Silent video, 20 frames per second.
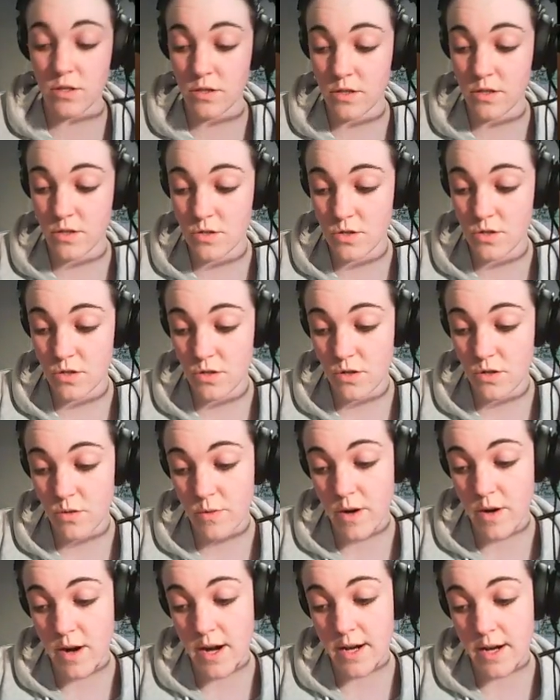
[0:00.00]
listen to or
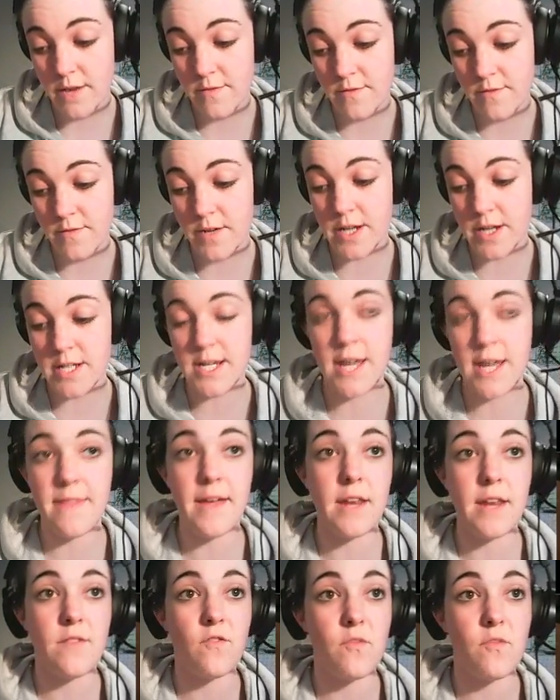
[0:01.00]
where I can find out
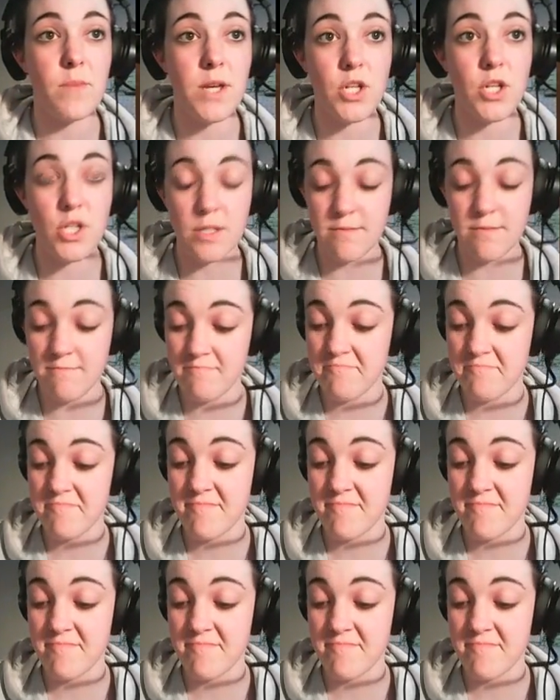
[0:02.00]
that information,